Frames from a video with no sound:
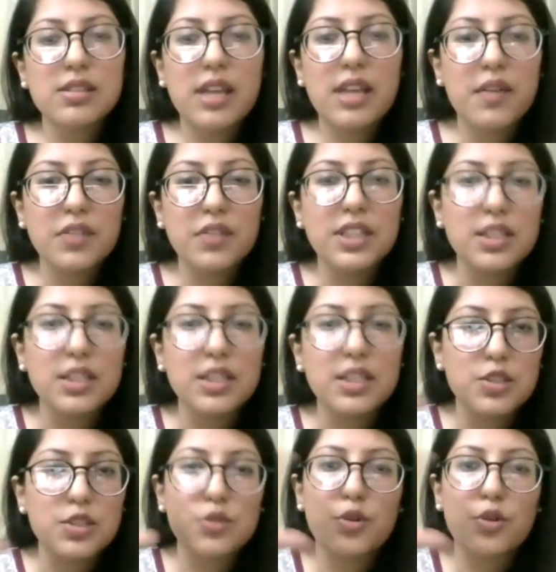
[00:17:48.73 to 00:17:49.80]
everything
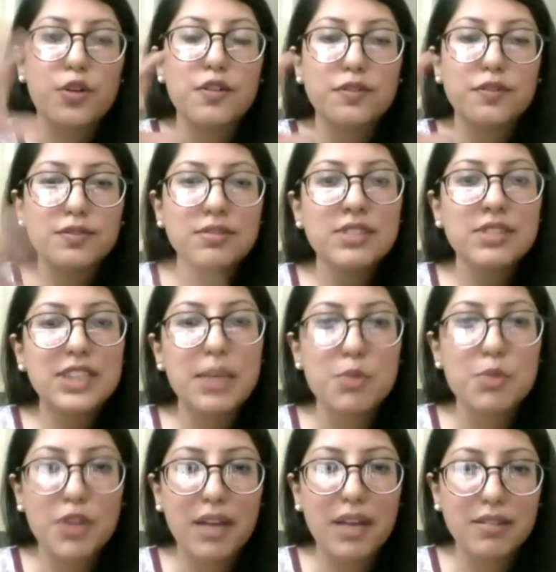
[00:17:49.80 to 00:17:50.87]
just sort of came
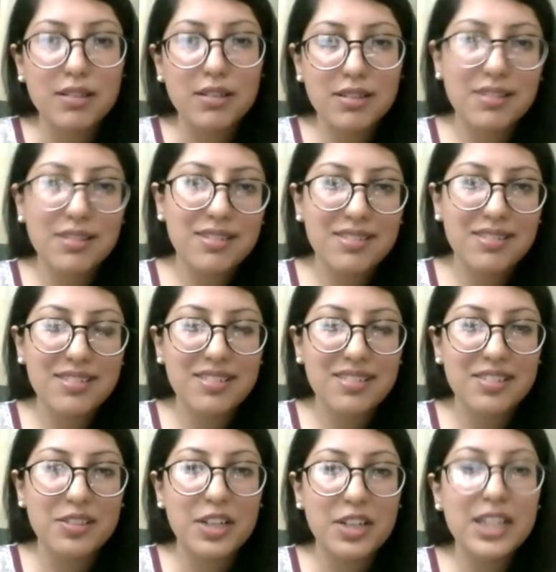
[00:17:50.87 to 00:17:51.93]
together.
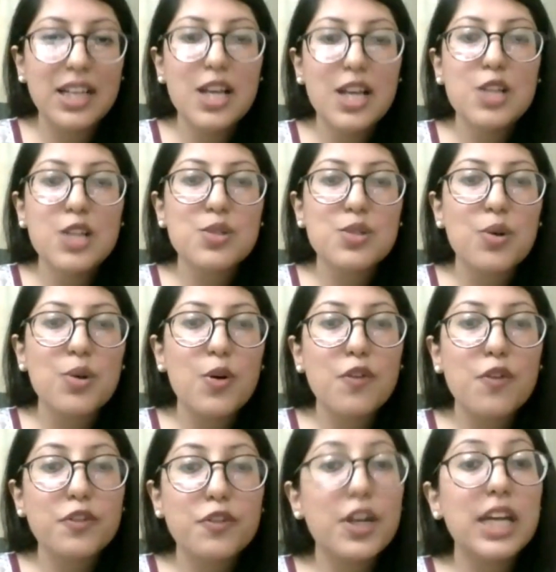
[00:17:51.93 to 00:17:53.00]
Right. So
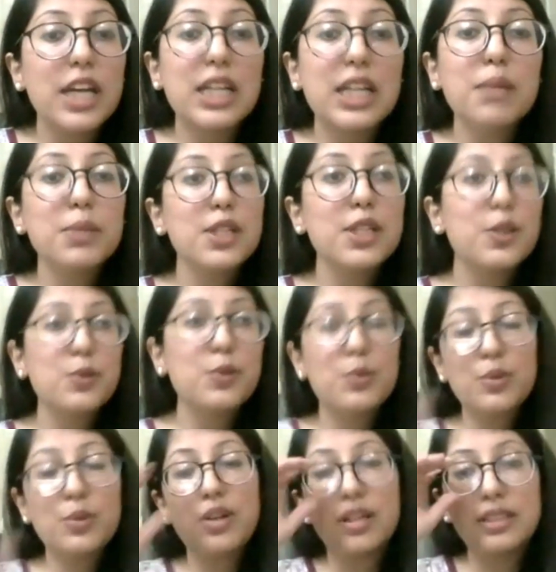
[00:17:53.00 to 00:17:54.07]
for anybody
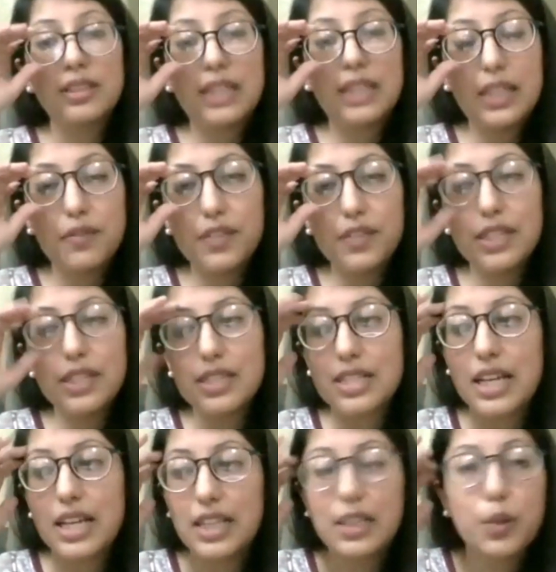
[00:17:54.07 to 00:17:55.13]
who currently feels
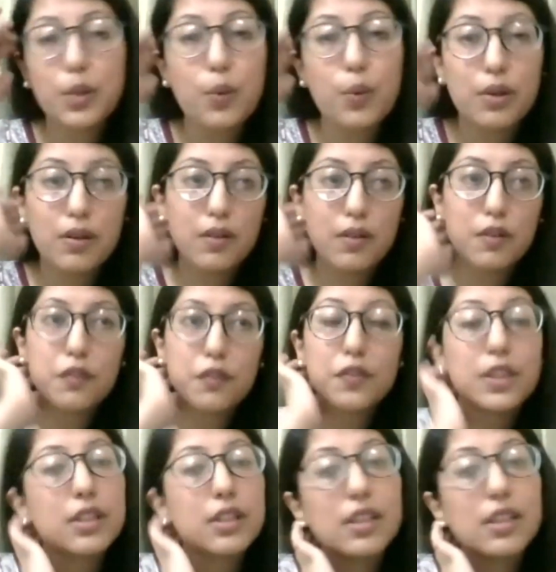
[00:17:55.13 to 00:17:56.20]
like they don't
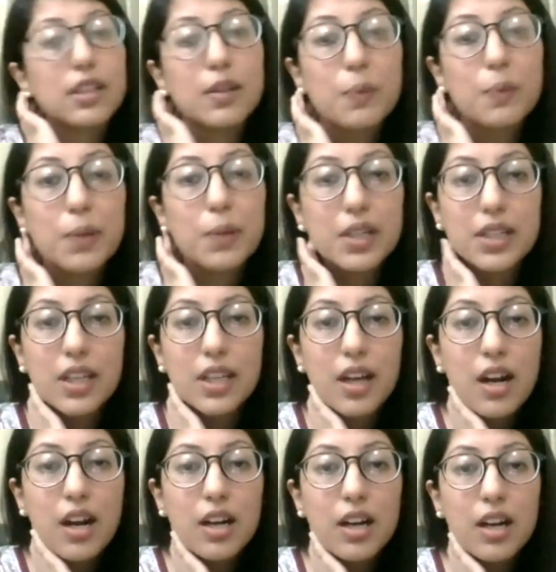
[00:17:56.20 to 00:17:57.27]
fit in where they
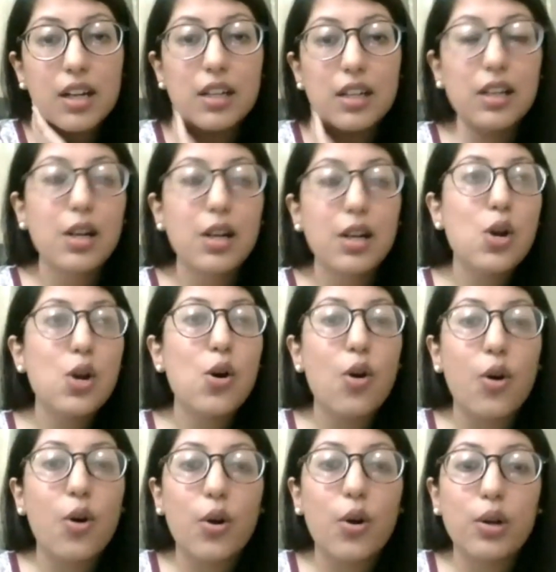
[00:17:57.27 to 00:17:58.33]
are,
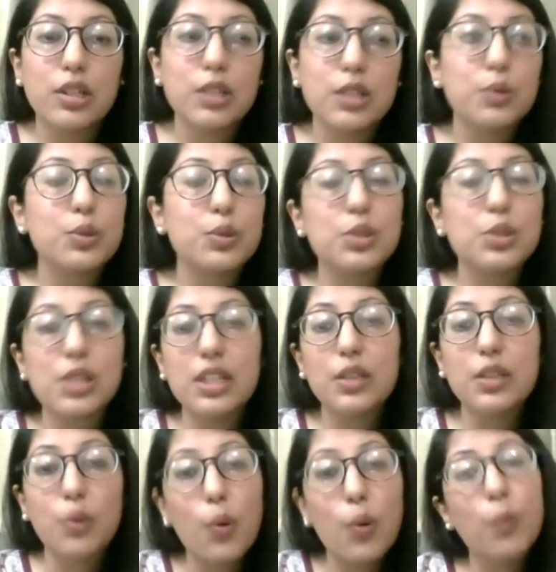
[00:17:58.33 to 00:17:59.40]
or they don't really
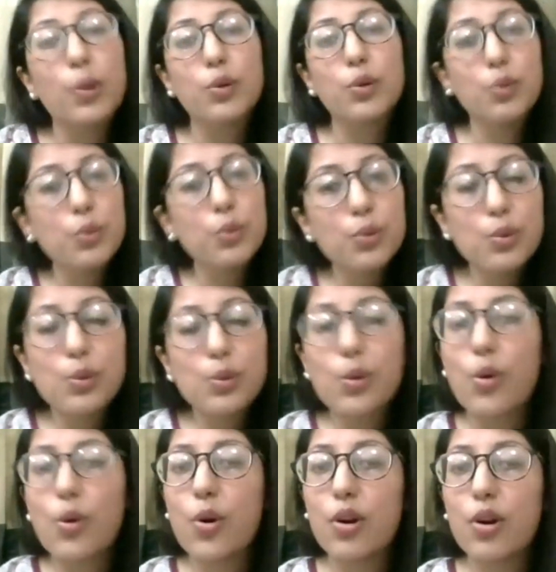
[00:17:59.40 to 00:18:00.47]
know what to do
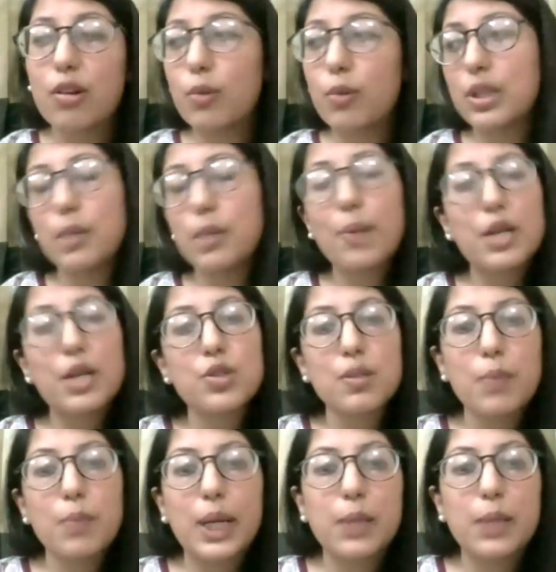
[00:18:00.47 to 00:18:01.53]
or what their passion
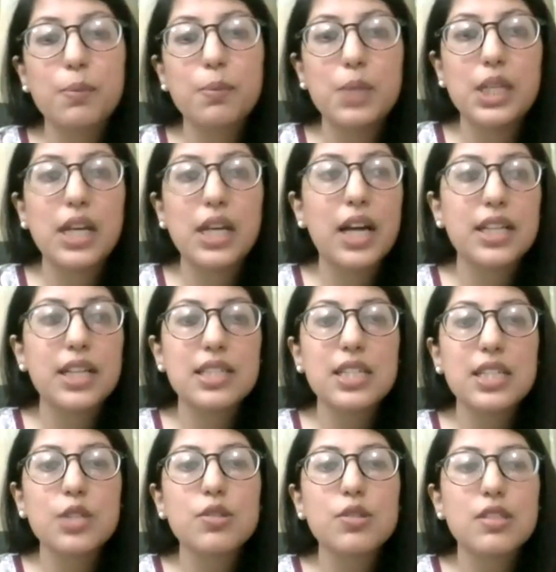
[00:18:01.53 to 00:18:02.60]
might be, I'd
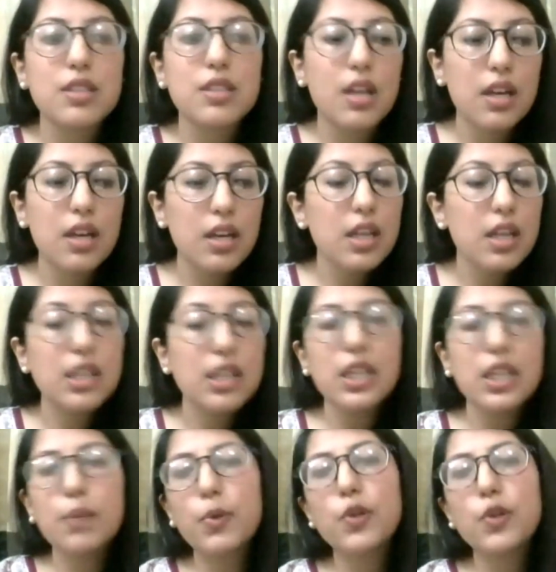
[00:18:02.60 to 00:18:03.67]
say just
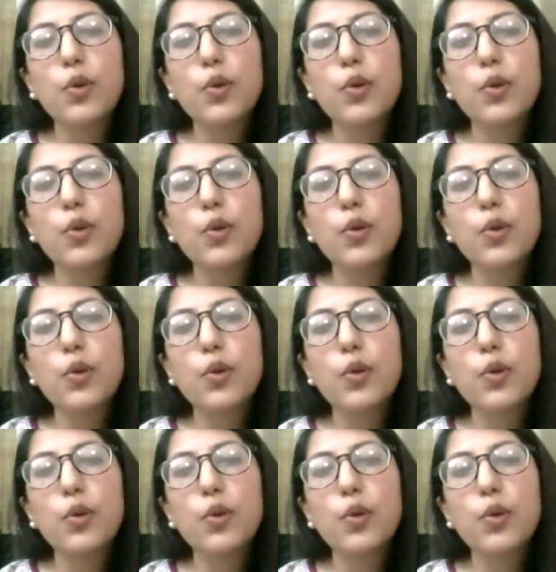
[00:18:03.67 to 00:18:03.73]
keep on